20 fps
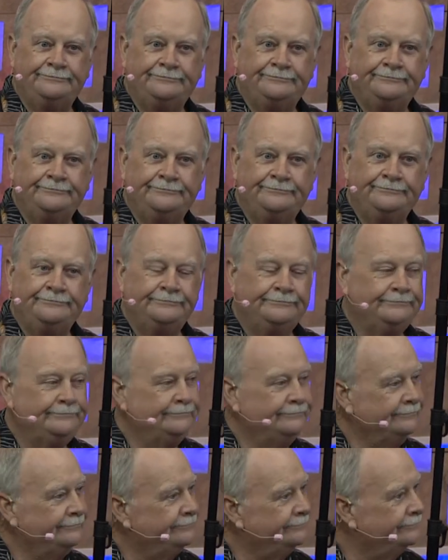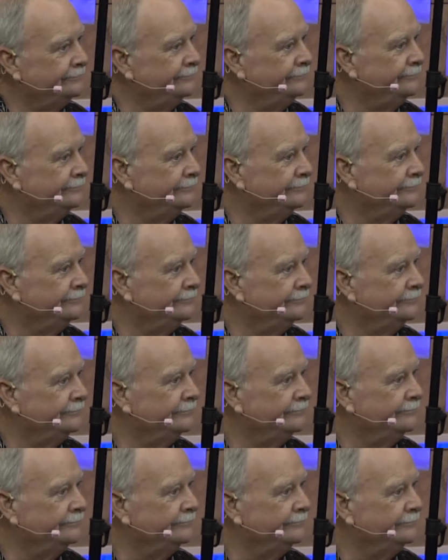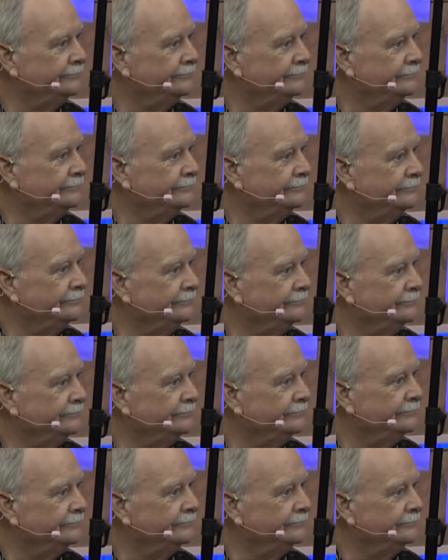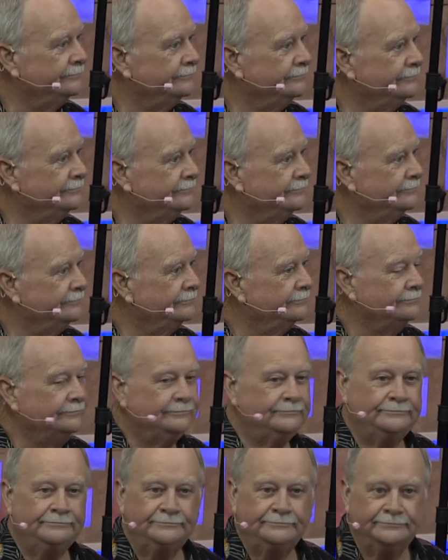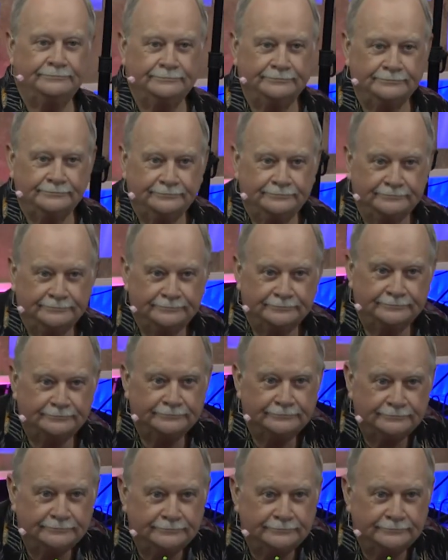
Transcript: Nobody speaks.